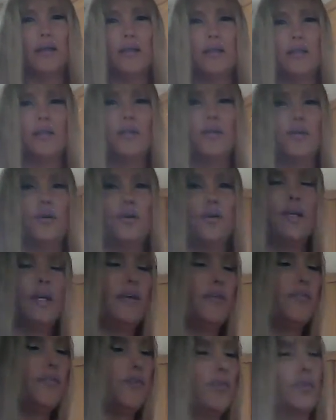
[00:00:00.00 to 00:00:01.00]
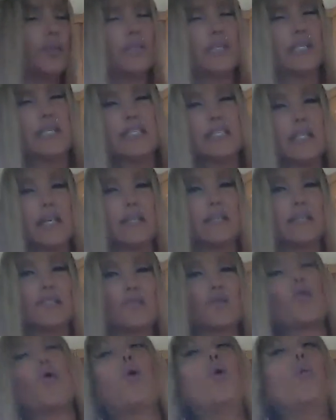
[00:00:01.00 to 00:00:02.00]
You know, even though they say the
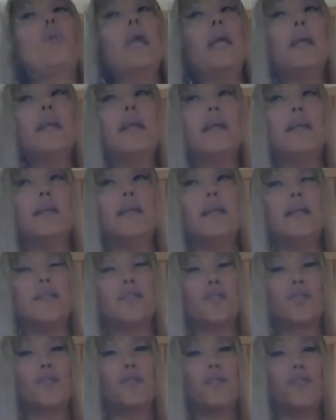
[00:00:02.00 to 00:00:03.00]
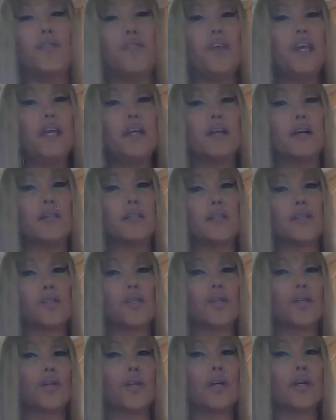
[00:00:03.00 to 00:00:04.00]
SCOBY, it needs to feed on the
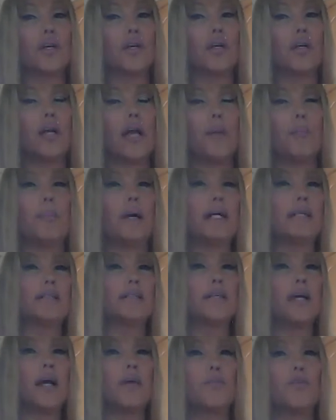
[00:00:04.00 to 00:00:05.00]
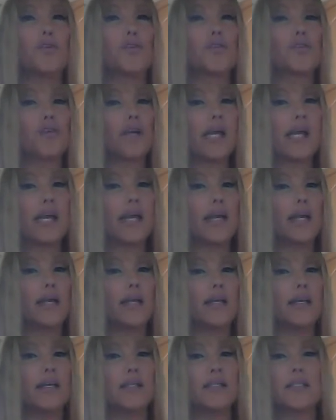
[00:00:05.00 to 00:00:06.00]
sugar, and by the time you drink
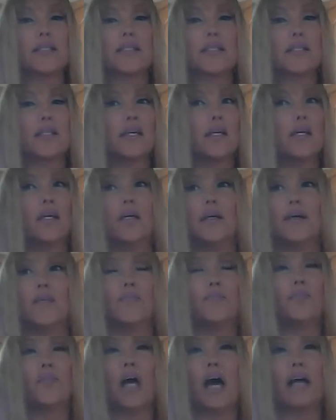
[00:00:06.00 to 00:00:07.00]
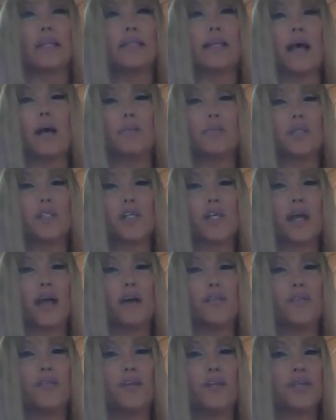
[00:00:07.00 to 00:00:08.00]
it, it's not that much
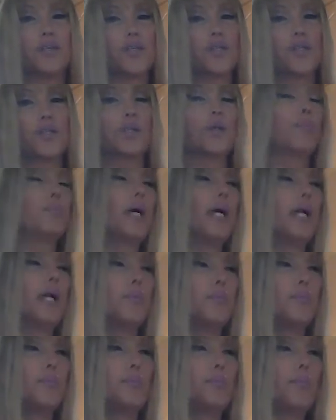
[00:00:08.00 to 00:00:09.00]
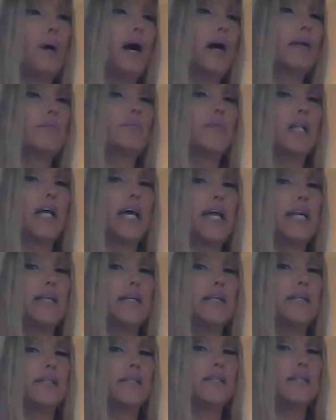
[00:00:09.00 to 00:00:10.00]
caffeine and sugar. But bottom line
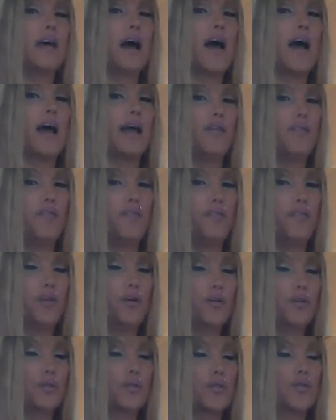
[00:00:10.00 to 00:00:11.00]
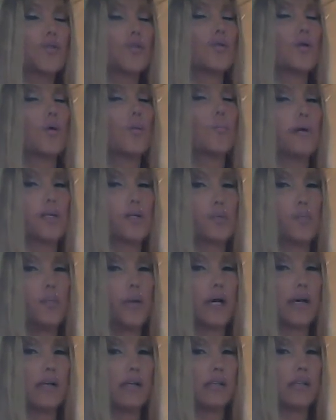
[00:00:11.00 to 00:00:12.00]
is, I feel so much
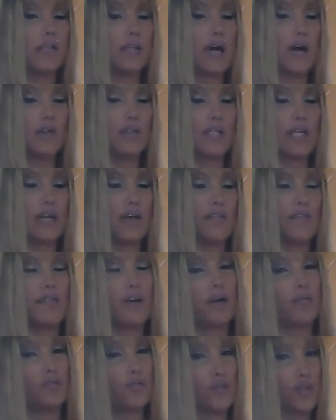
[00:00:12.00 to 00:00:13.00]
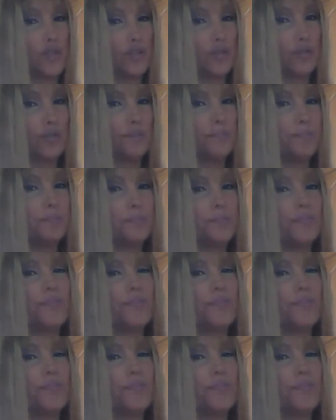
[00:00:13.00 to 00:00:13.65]
better now that I found June.